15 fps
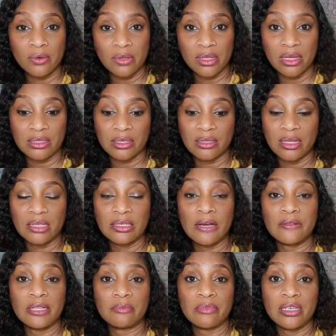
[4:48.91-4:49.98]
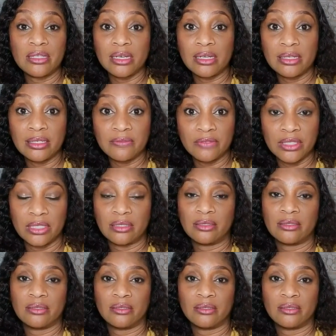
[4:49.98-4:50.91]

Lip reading: others, and that's how they make their living.